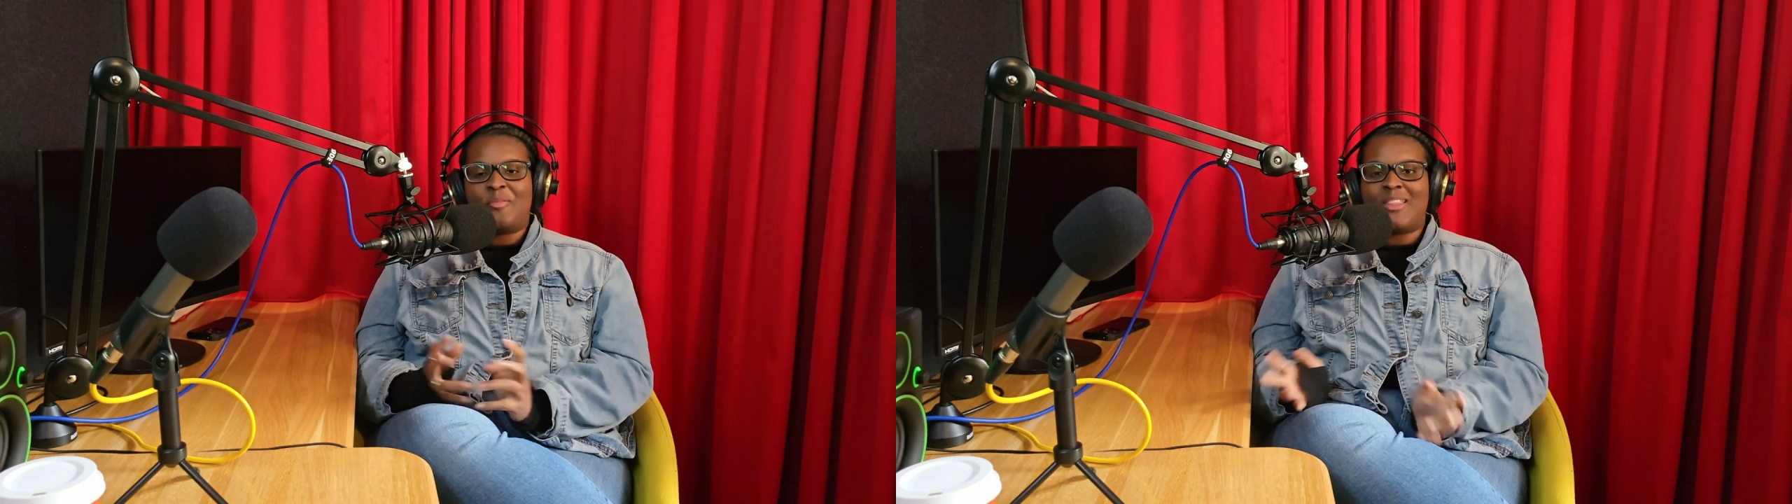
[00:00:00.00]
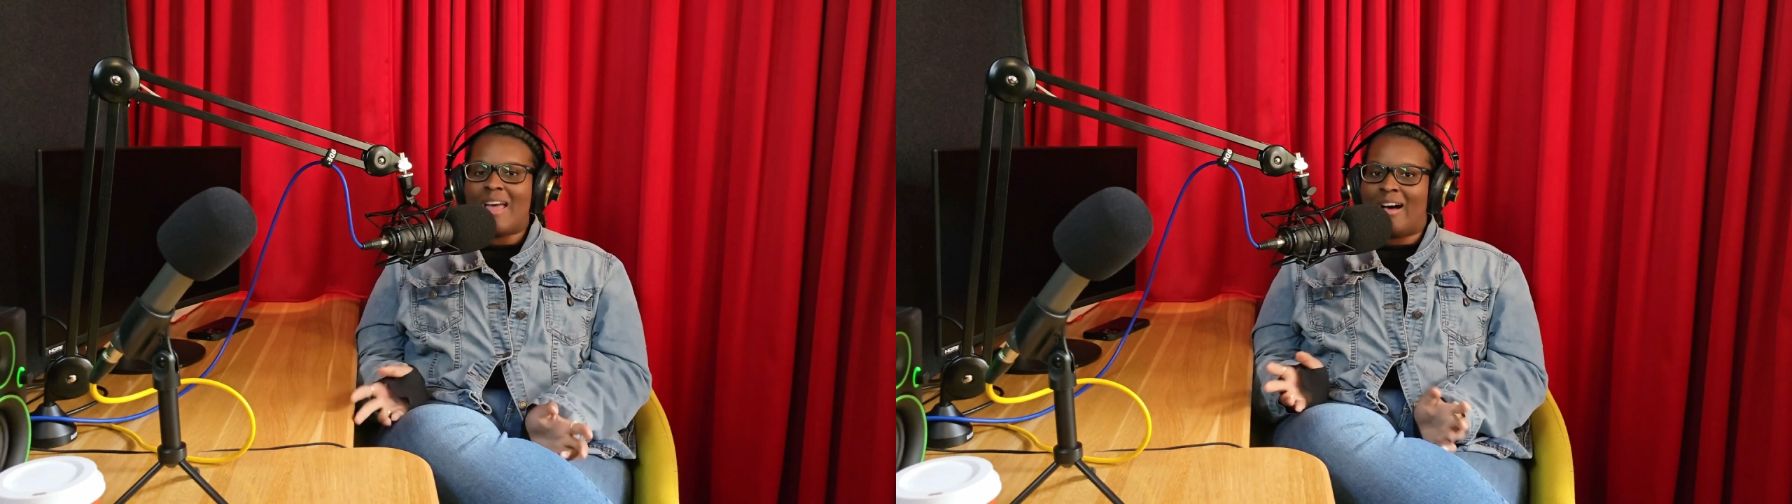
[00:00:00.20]

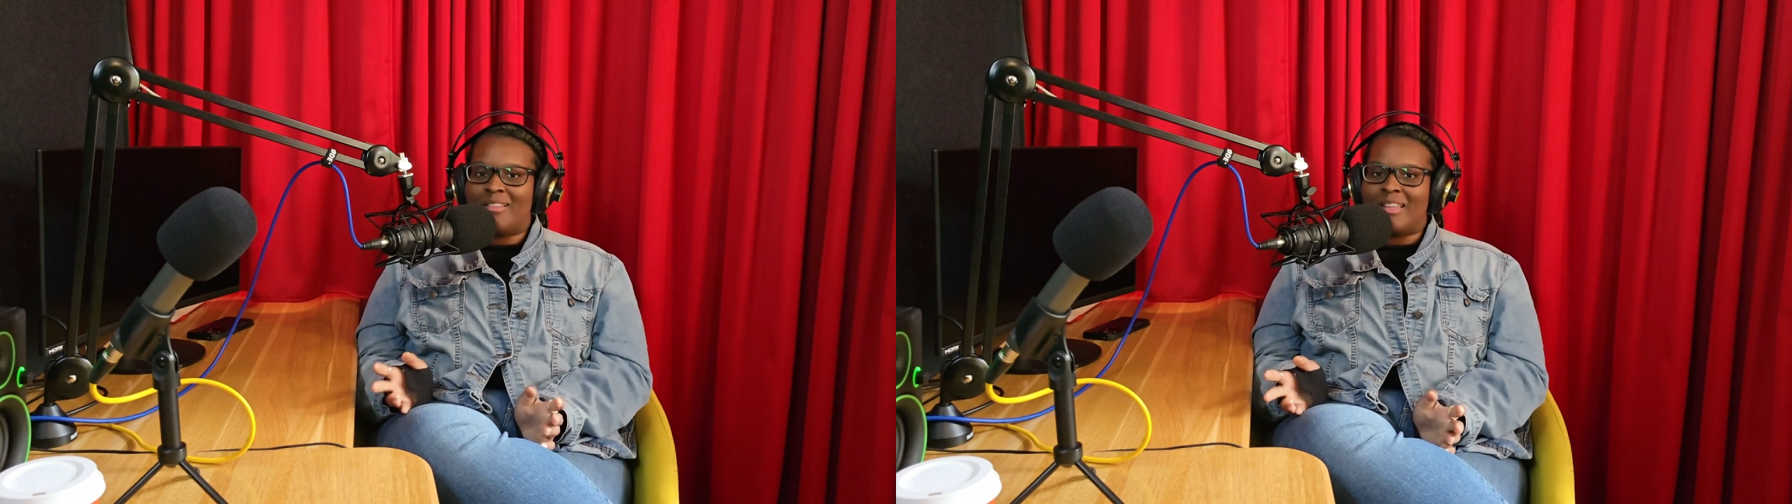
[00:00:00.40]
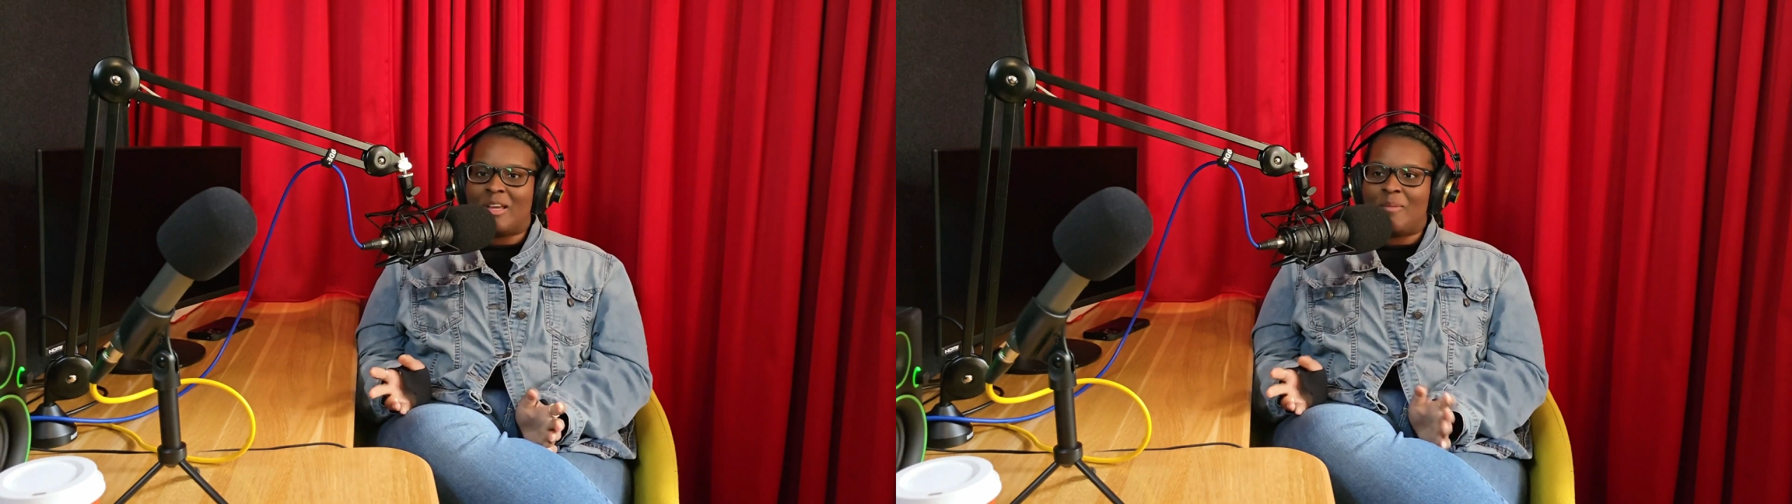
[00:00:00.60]

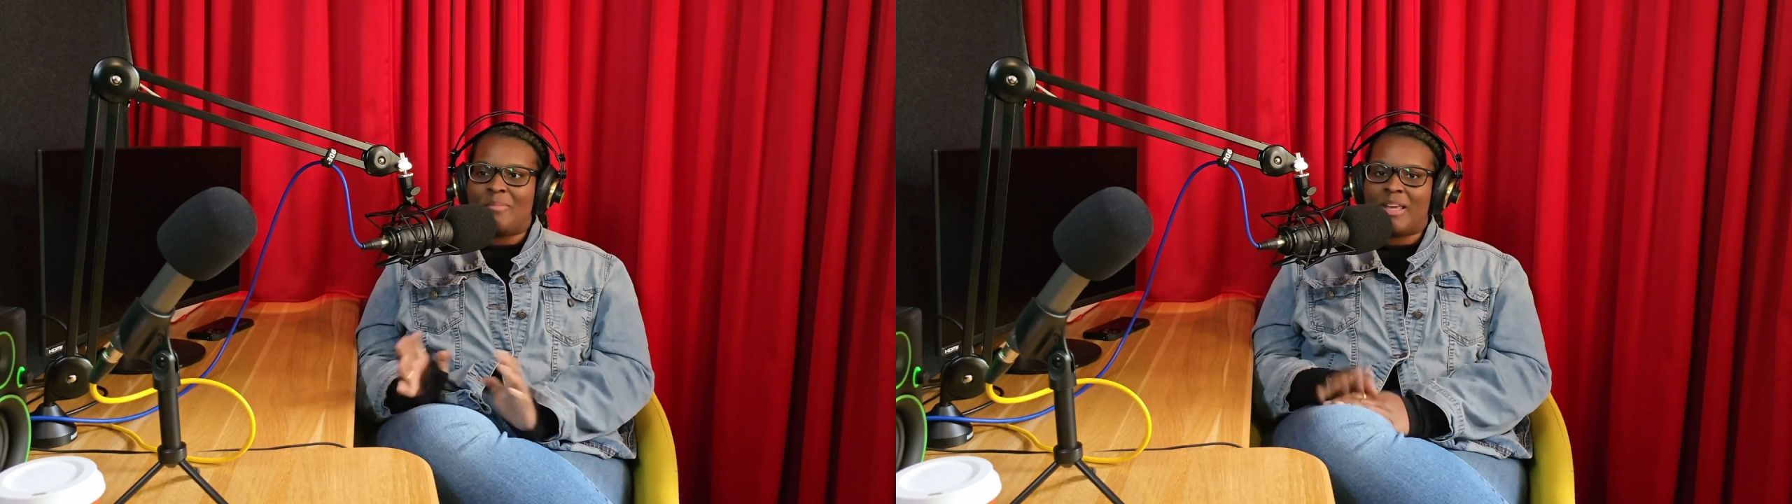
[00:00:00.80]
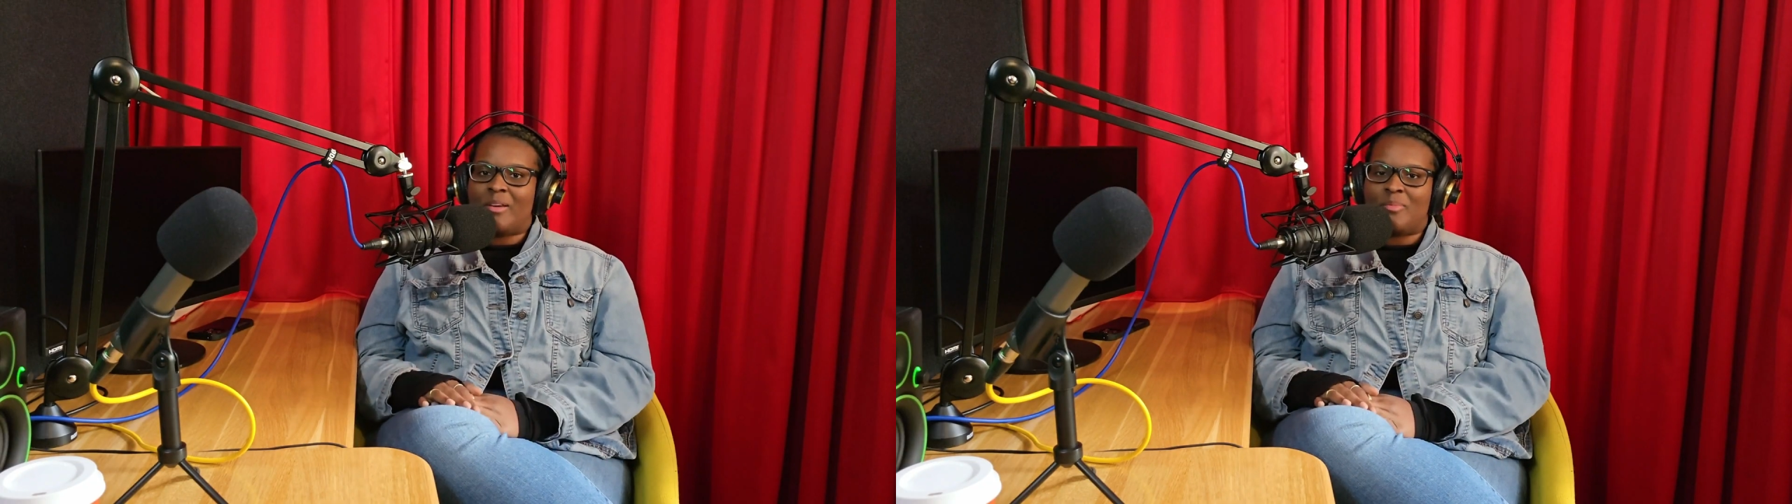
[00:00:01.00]
without them.
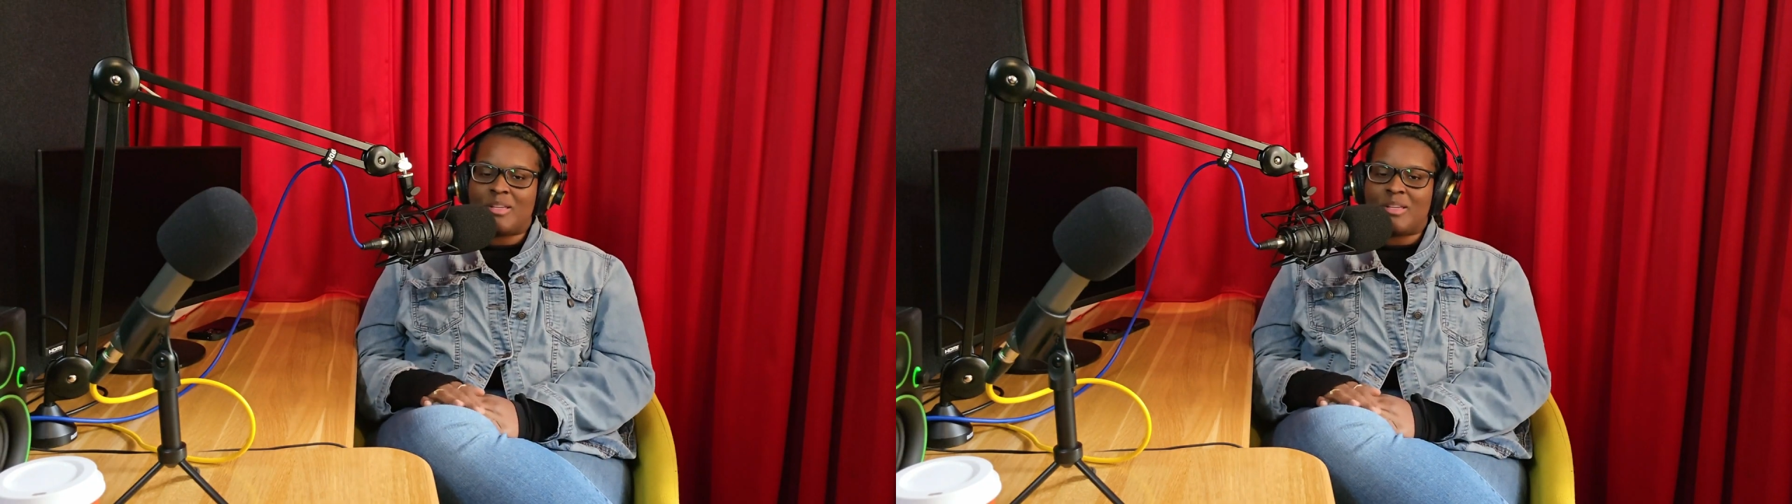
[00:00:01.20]
They have